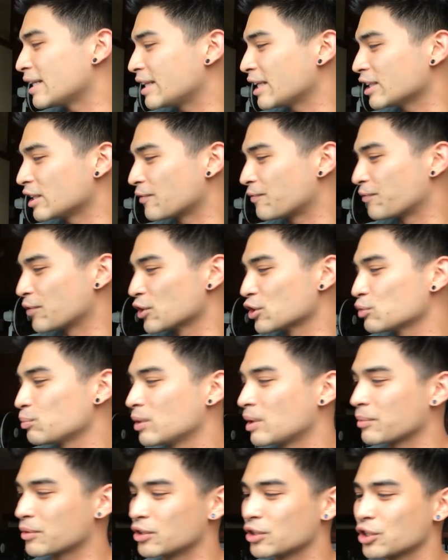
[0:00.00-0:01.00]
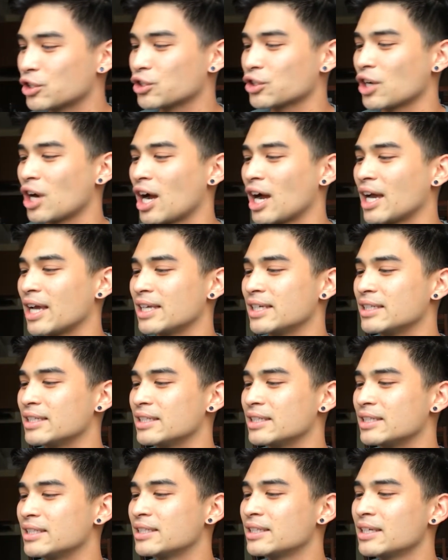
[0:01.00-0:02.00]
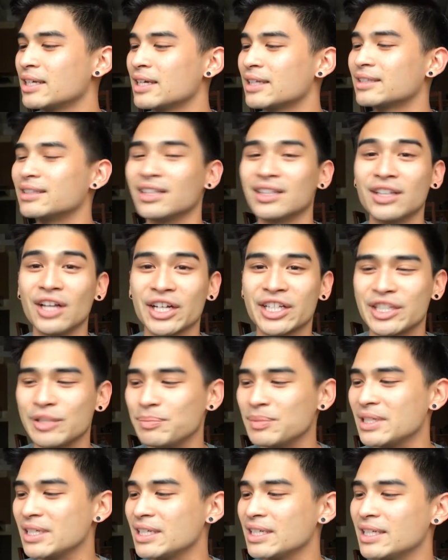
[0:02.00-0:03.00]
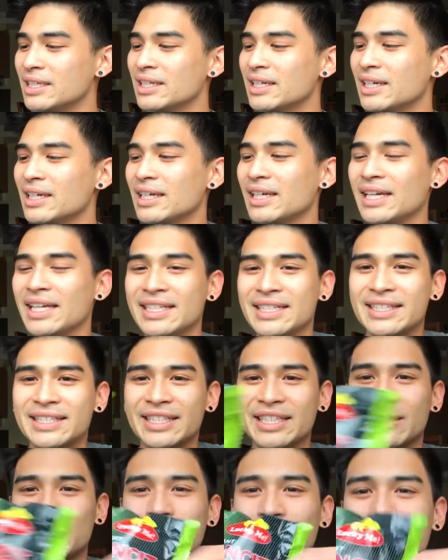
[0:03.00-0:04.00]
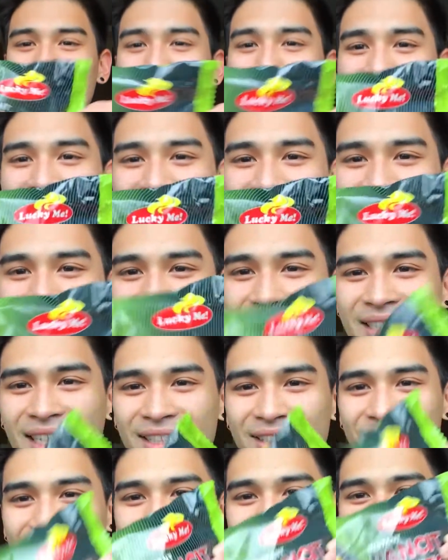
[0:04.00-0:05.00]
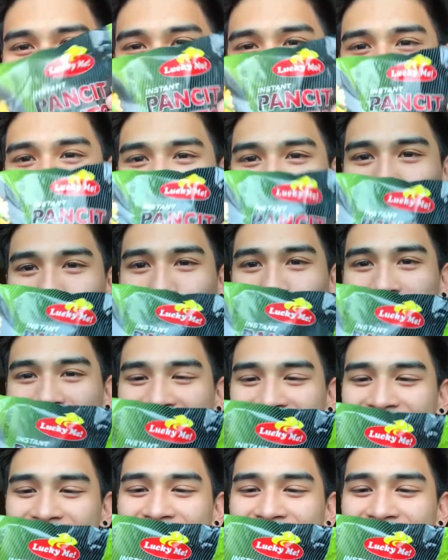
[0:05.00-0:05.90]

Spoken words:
And I think the first one I'm gonna try is the Lucky Me instant Pancit Canton Noodles.